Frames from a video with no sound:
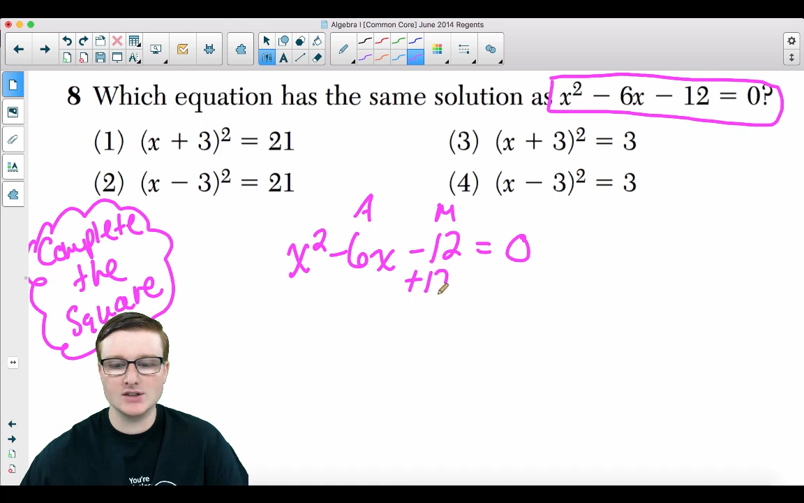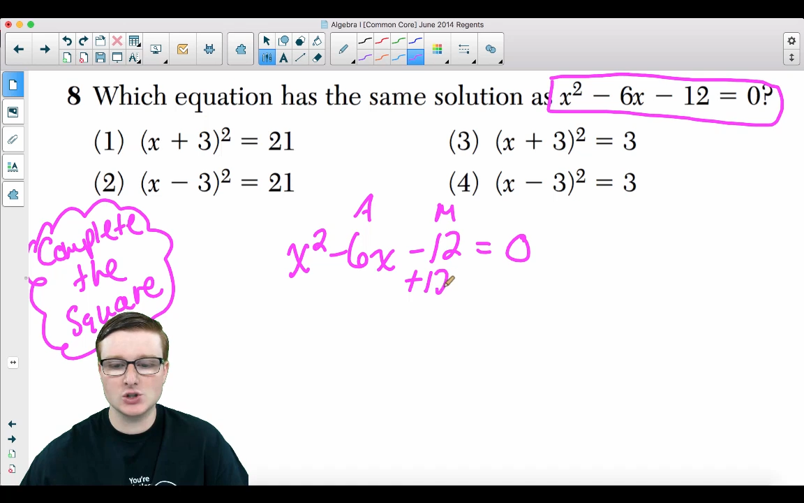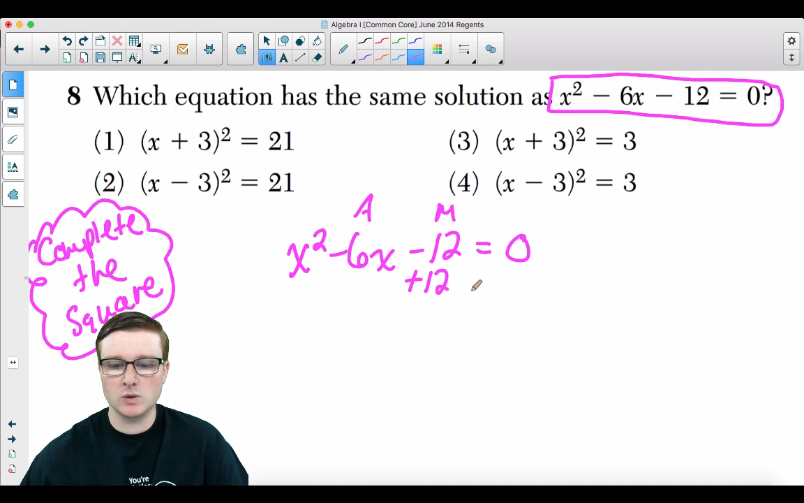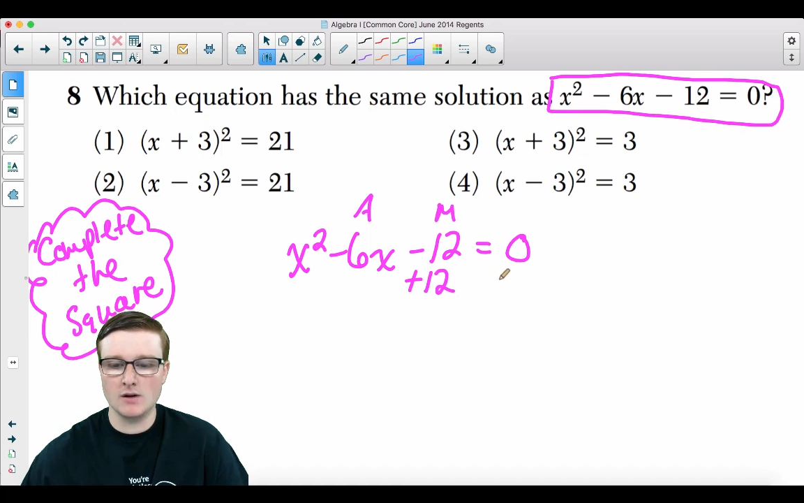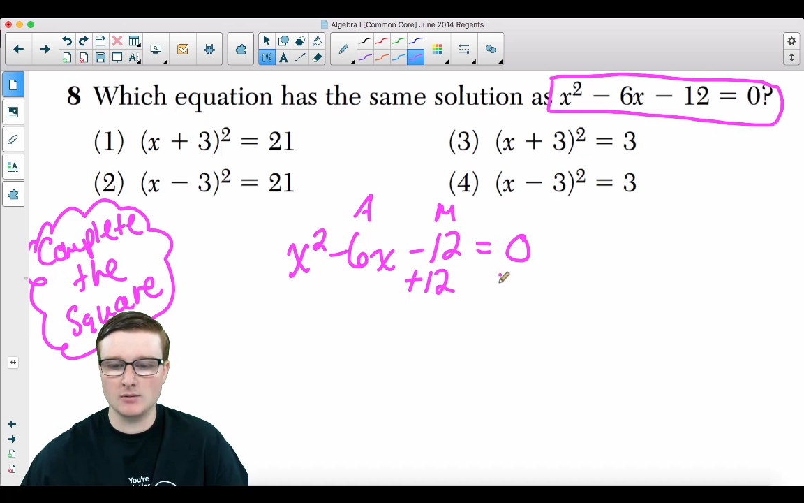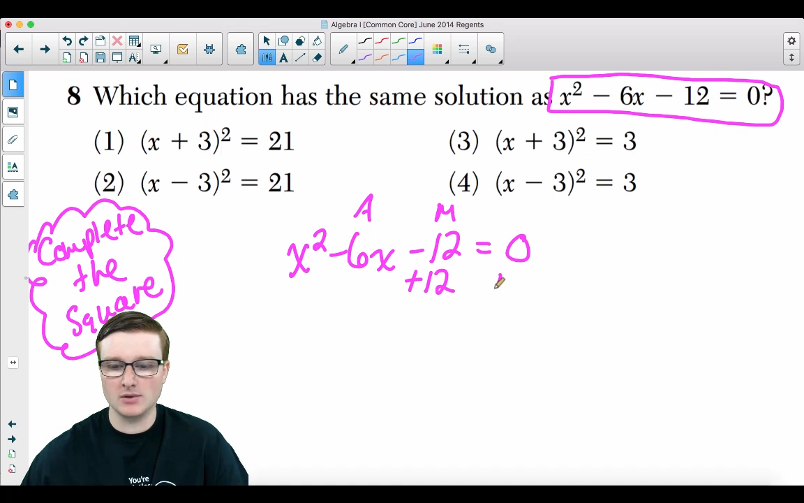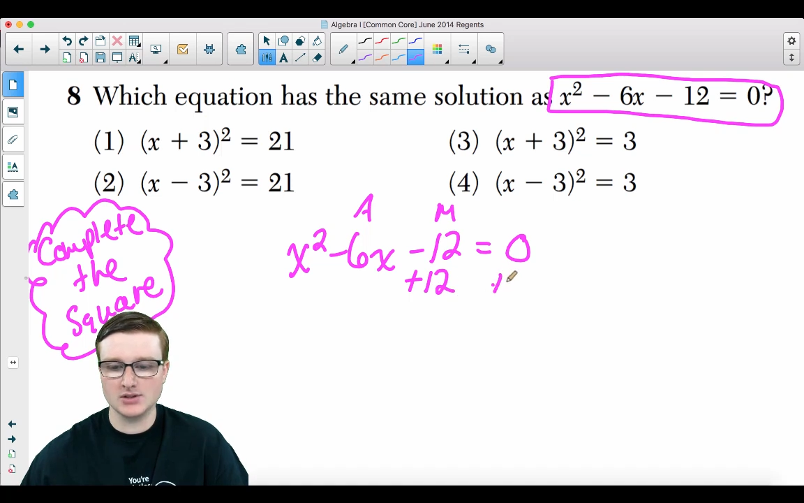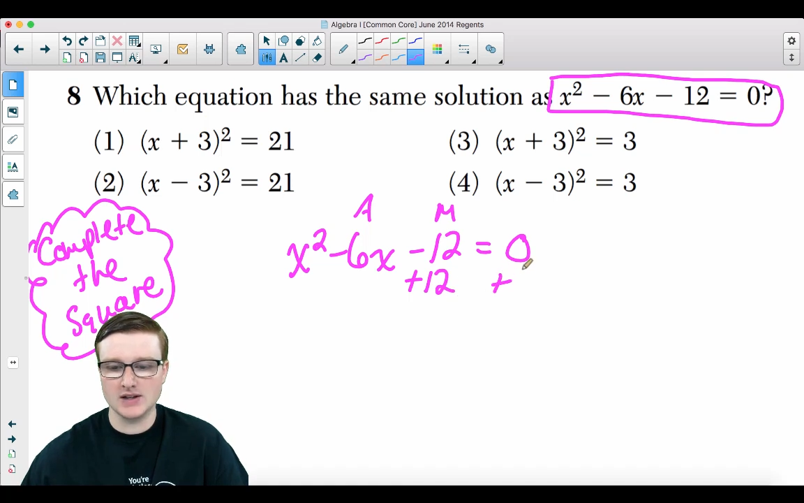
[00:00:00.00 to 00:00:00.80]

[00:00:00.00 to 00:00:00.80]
the 12 on both